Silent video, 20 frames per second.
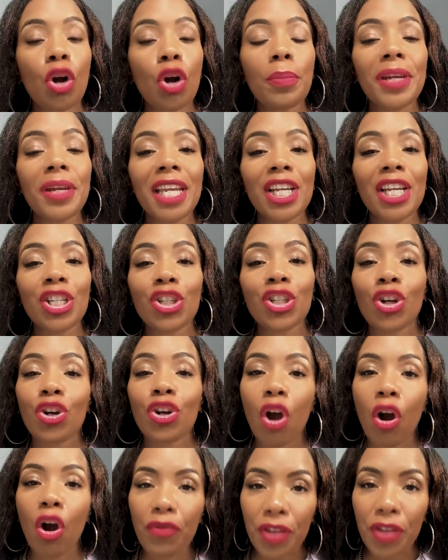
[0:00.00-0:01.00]

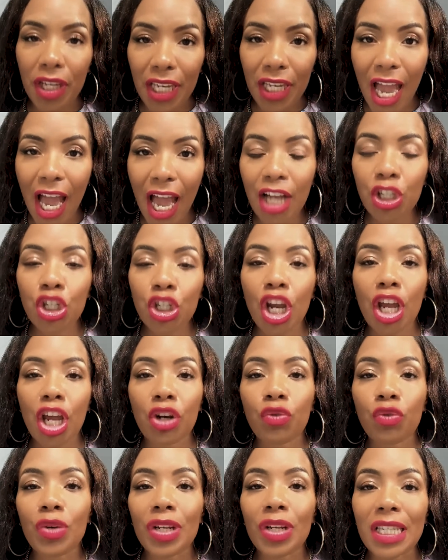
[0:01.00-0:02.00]
termination of the catch
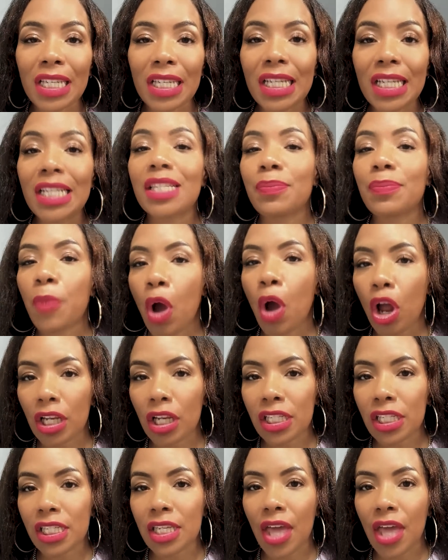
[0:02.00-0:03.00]
and release
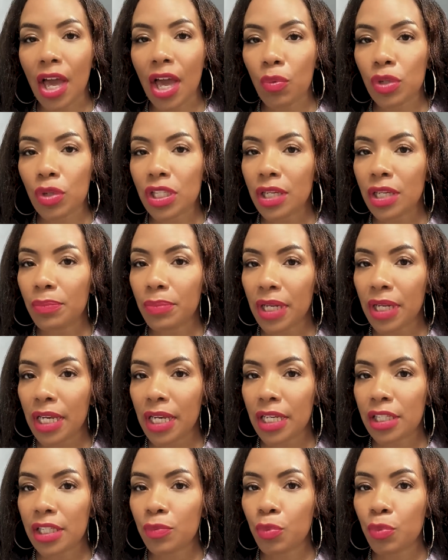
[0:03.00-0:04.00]
policy that was in
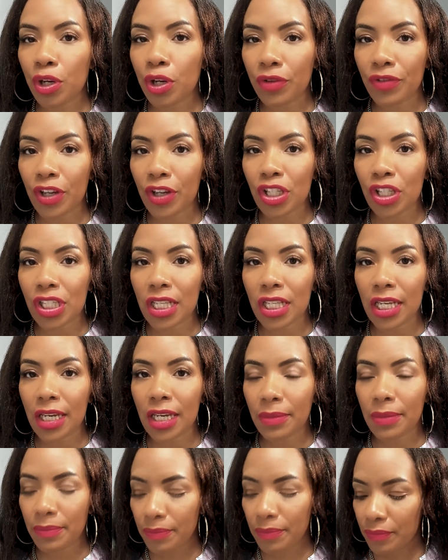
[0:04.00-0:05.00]
place
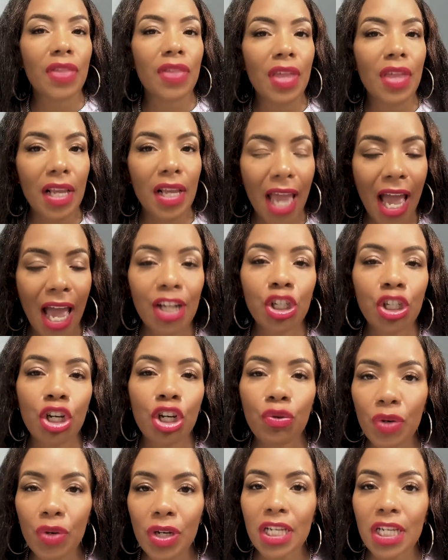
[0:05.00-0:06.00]
previously. The catch
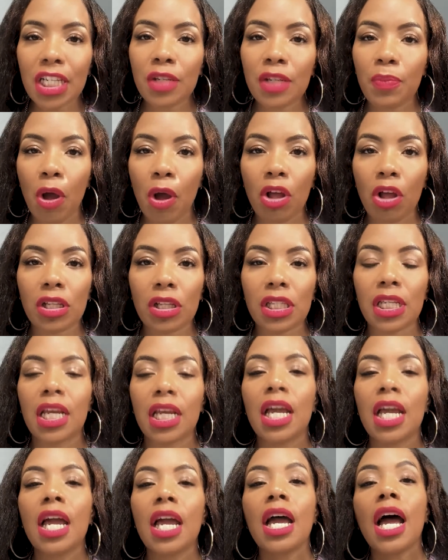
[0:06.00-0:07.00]
and release
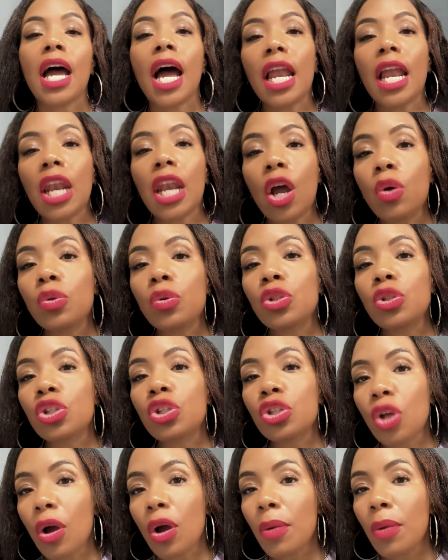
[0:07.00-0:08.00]
policy allowed
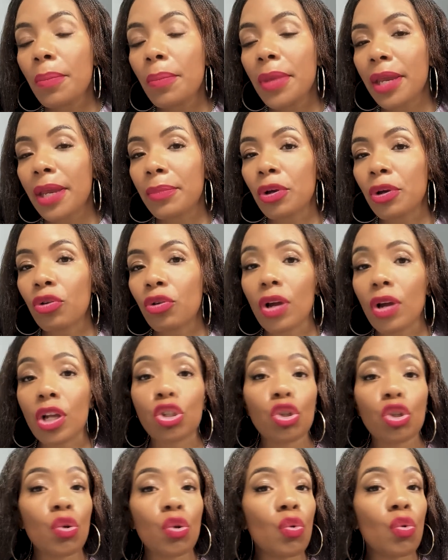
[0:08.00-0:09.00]
some
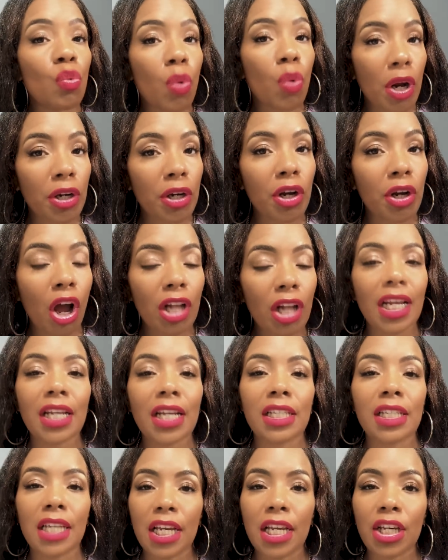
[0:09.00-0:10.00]
immigrants who were not
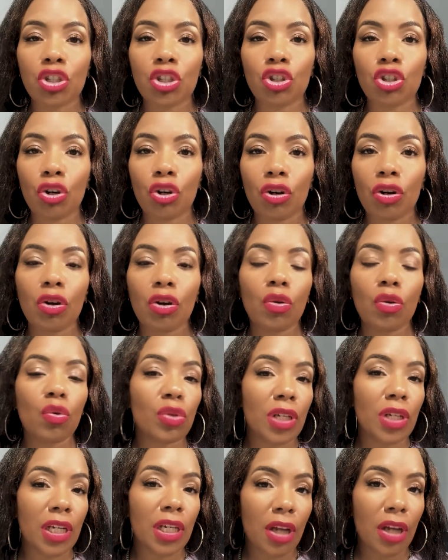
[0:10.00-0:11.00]
a danger,
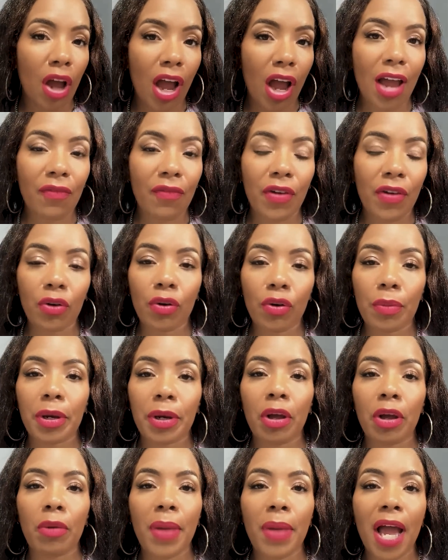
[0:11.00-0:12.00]
who did not have a
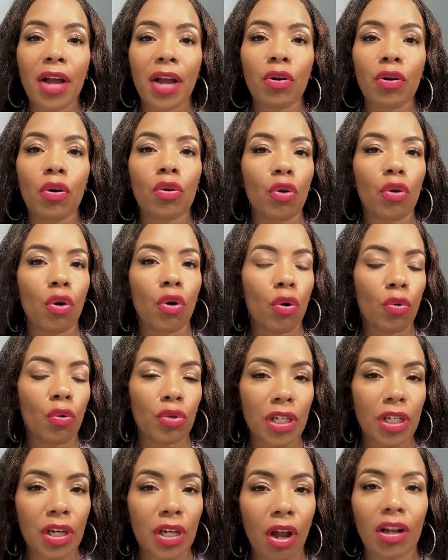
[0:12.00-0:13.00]
criminal background
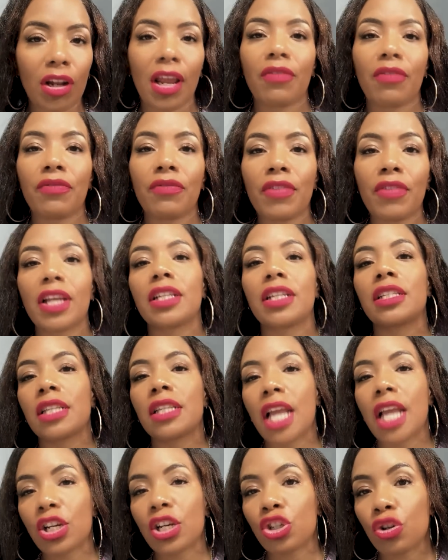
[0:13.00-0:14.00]
or did not affect
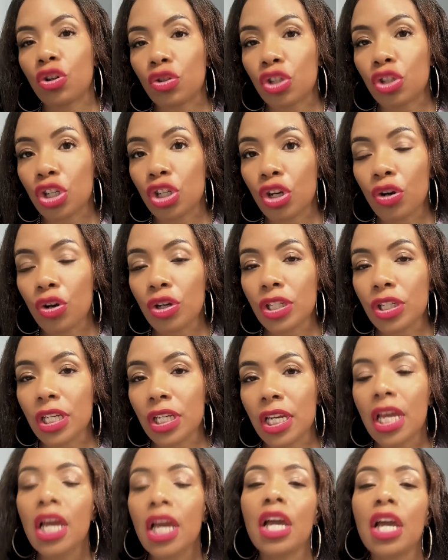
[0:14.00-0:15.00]
national
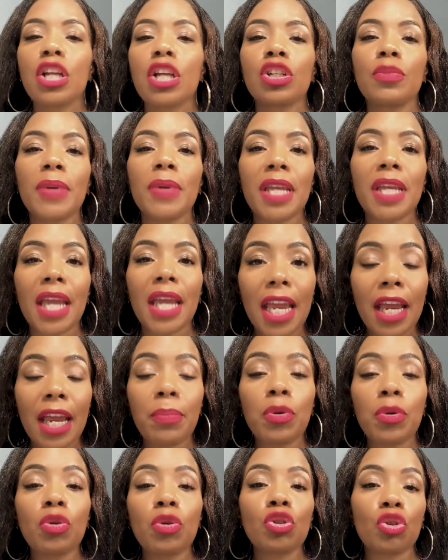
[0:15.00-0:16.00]
security, to be
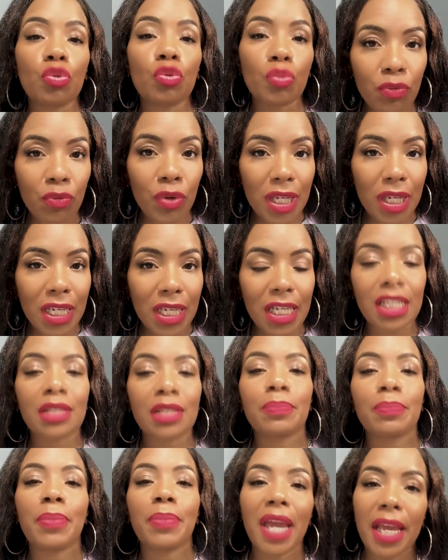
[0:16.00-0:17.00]
able to be
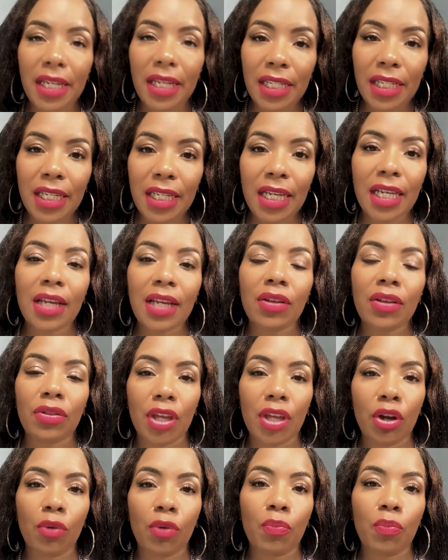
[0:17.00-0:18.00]
released pending
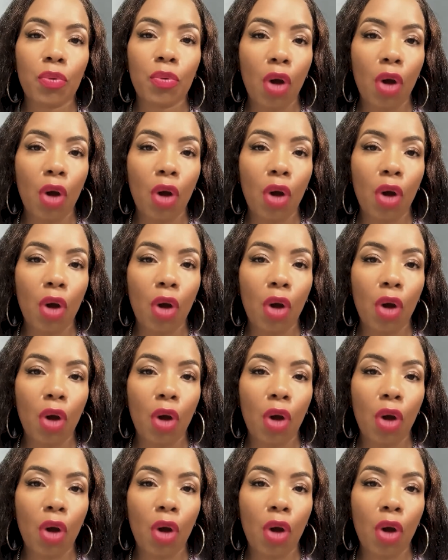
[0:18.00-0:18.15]
their